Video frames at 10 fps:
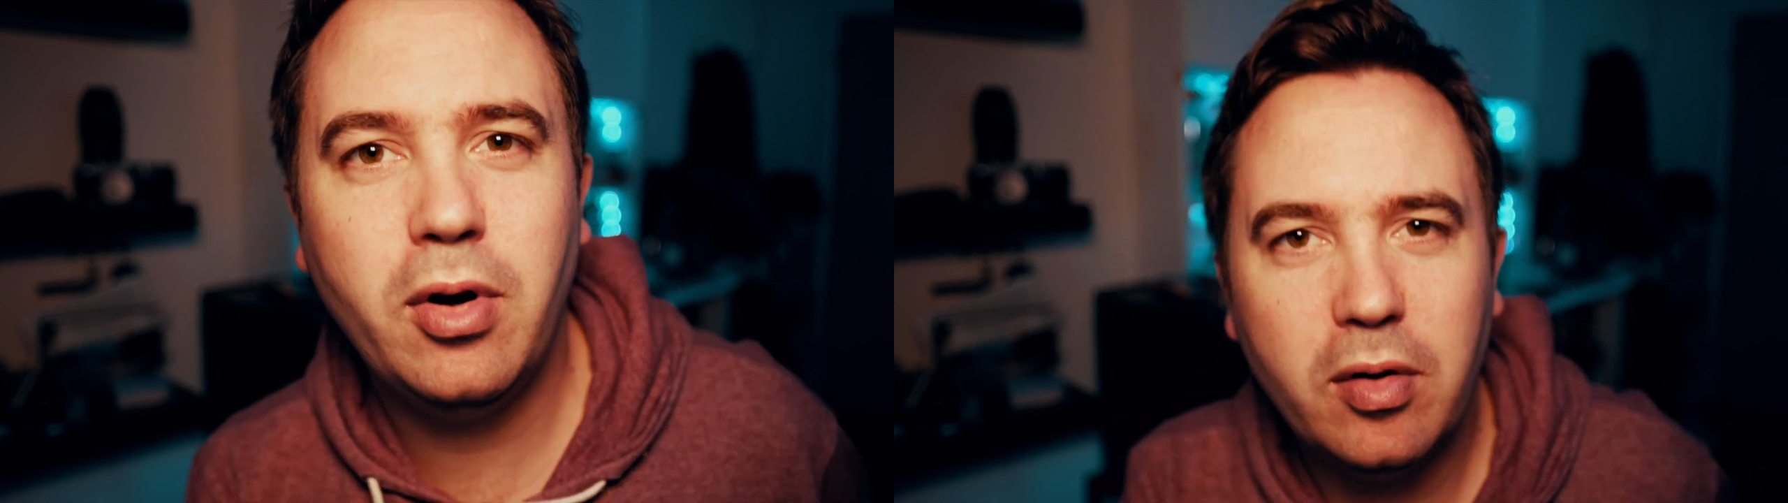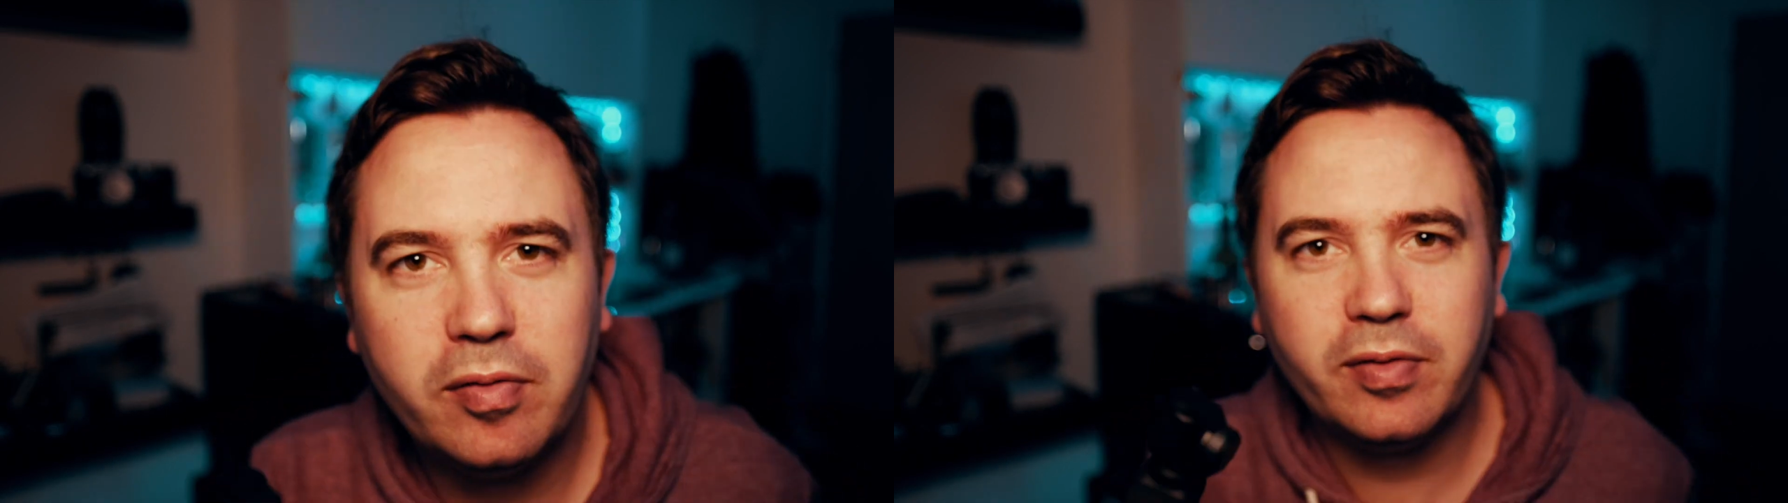
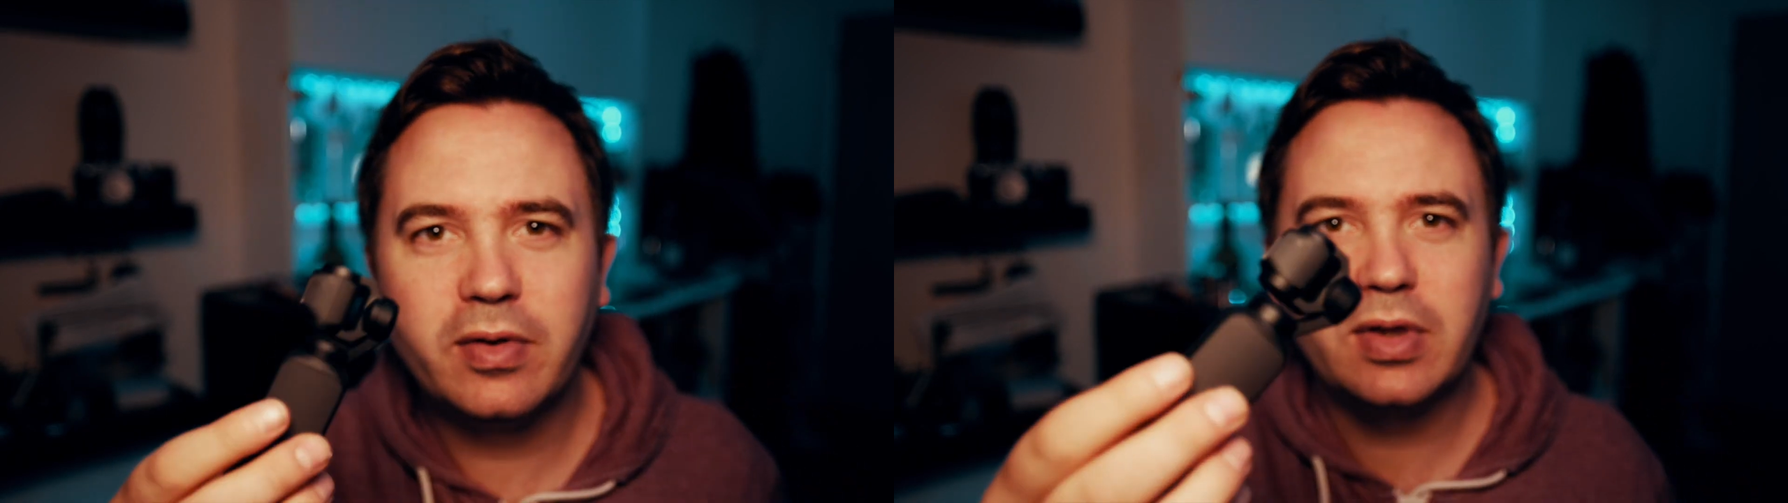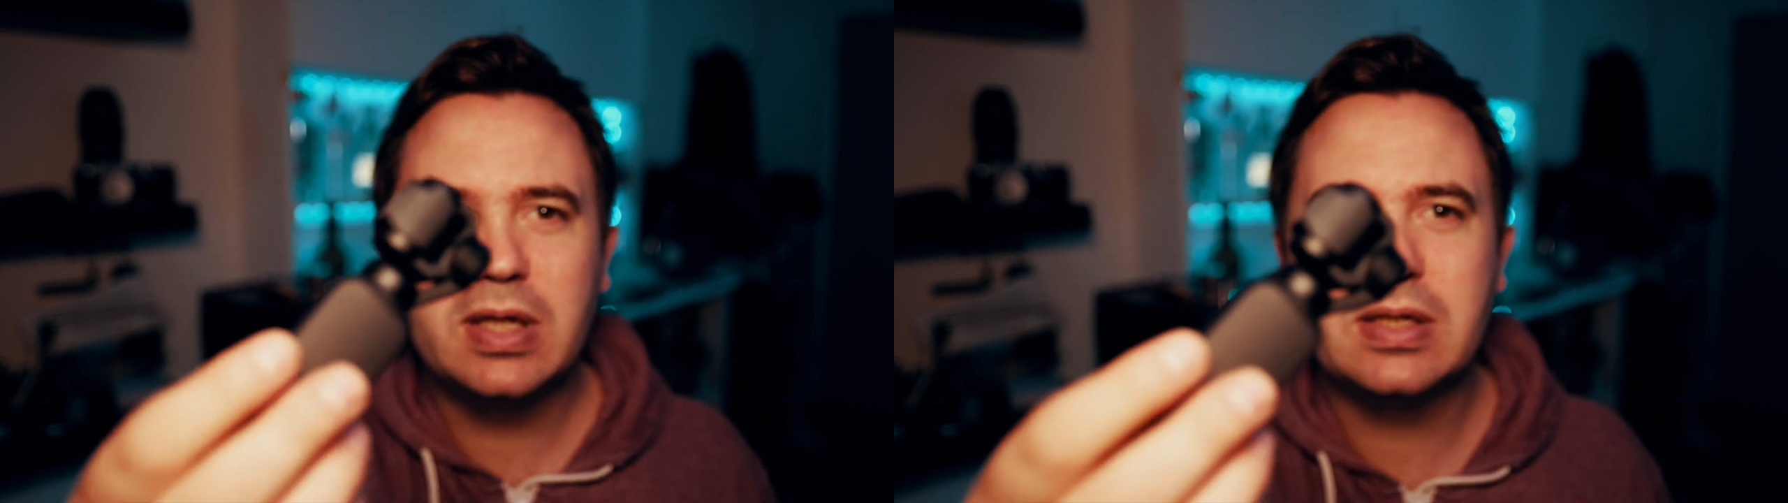of
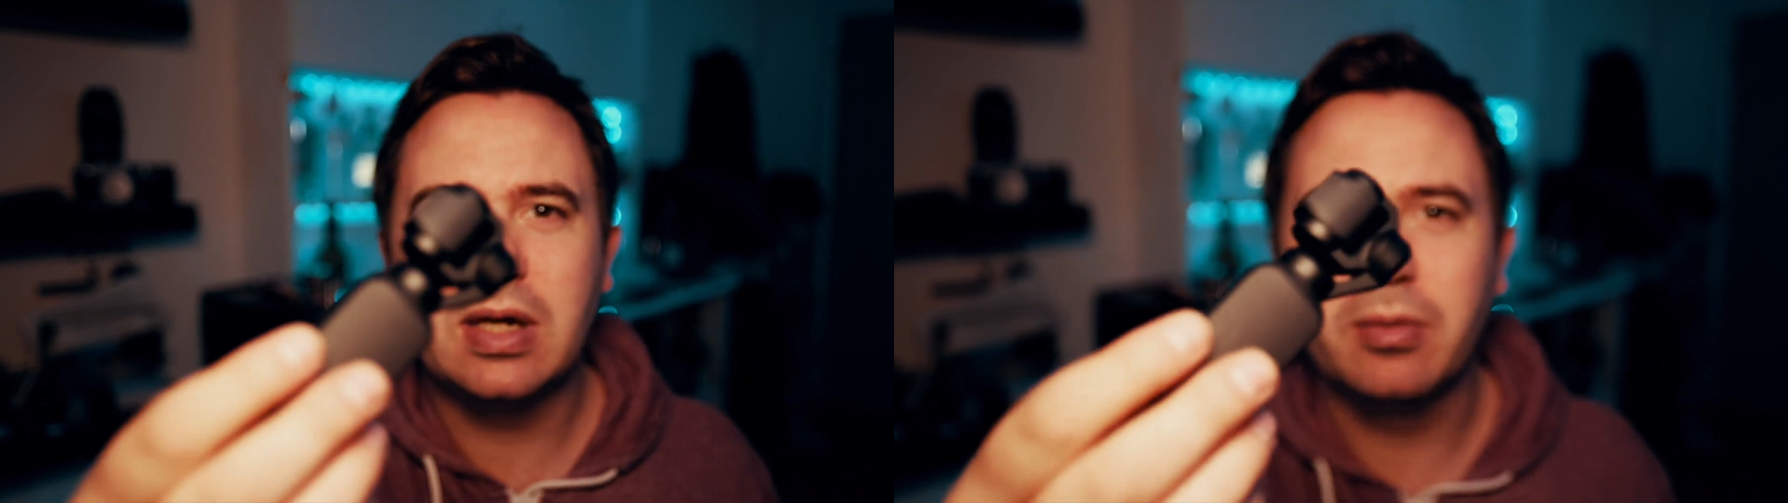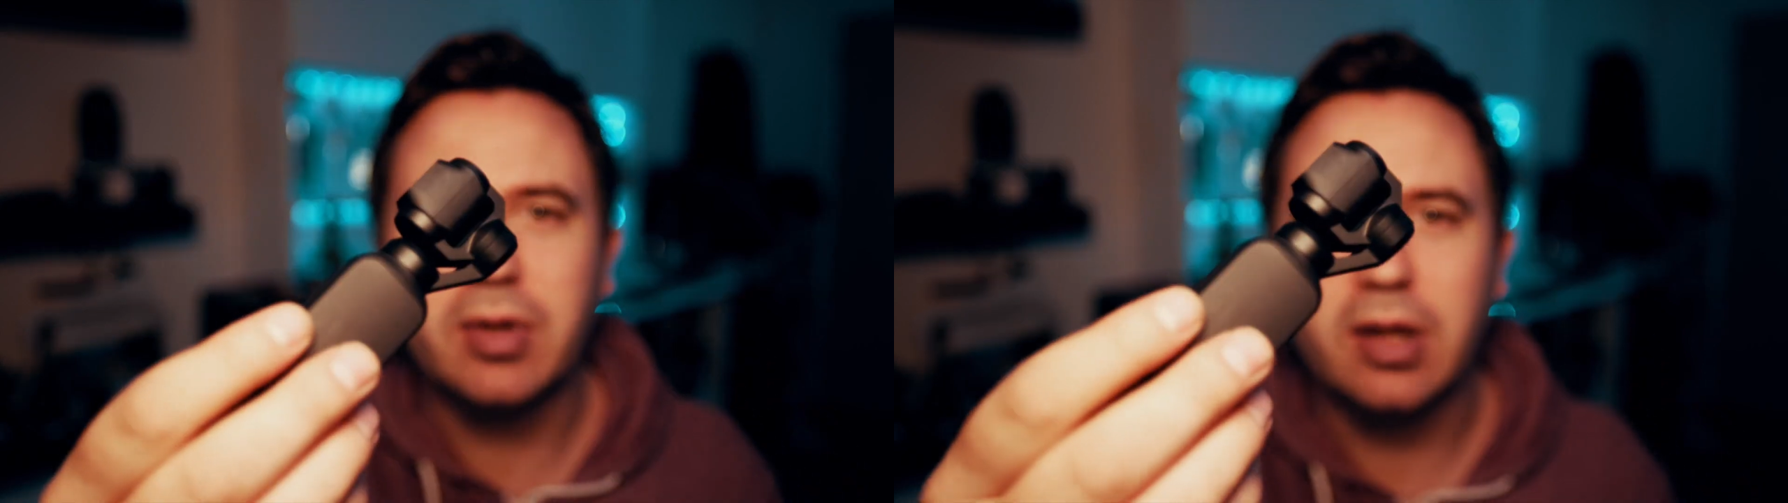this
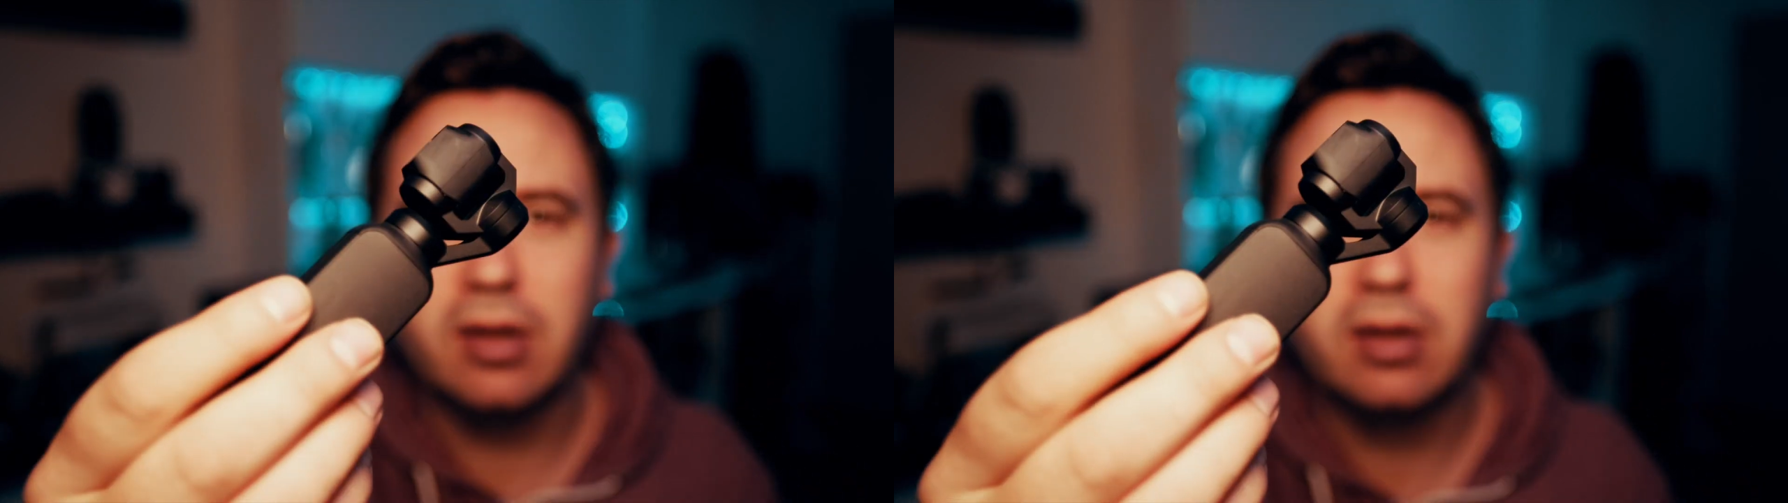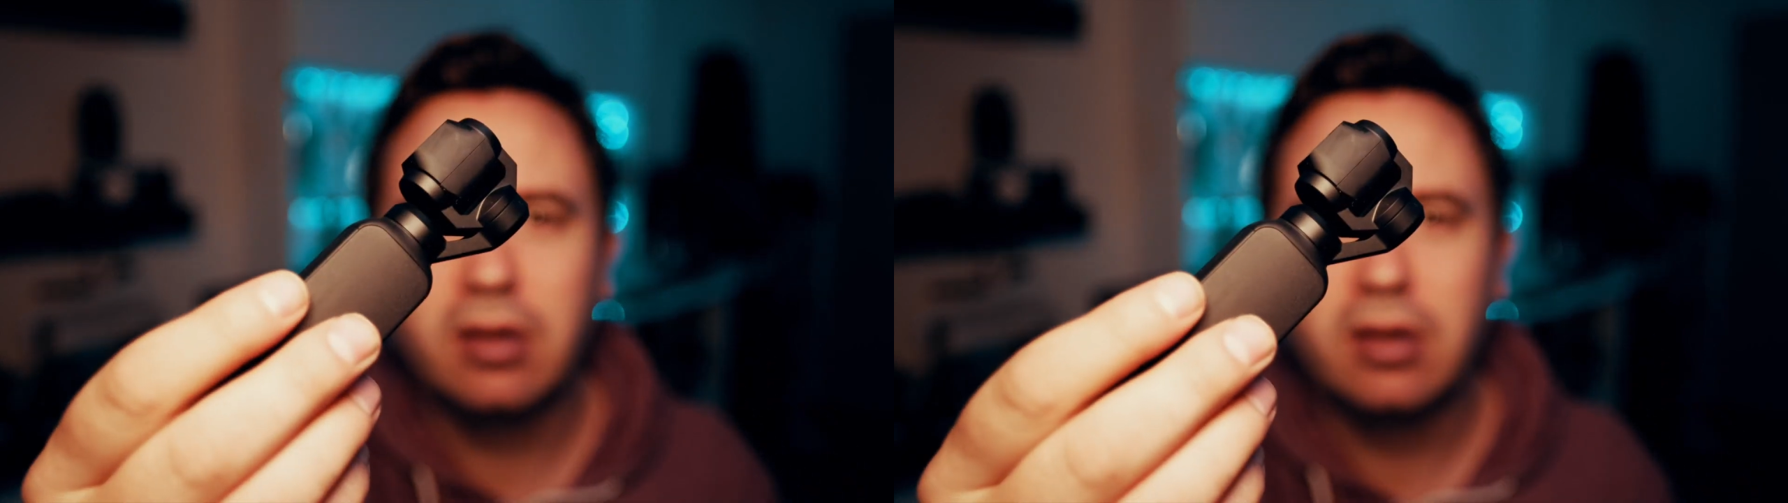little thing,